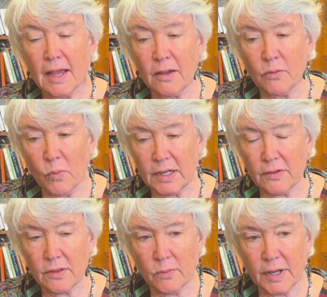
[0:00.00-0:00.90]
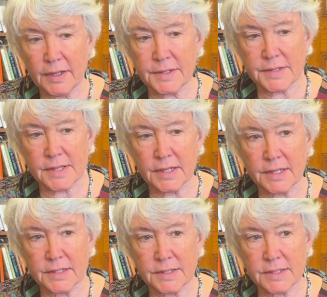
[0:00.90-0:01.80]
And one of the ways
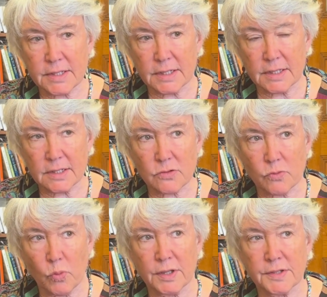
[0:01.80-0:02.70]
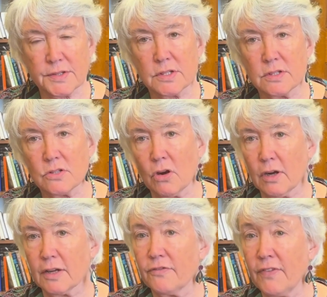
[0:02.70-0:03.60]
they did it was to
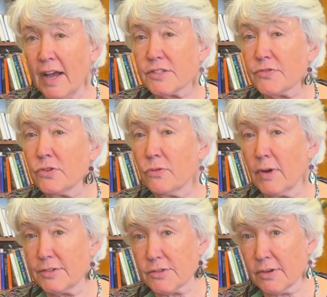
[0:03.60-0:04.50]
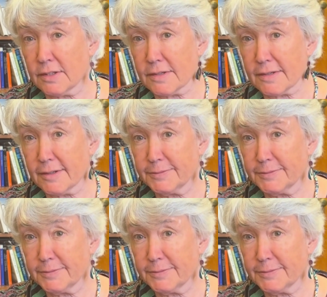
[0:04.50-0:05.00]
target fast food restaurants.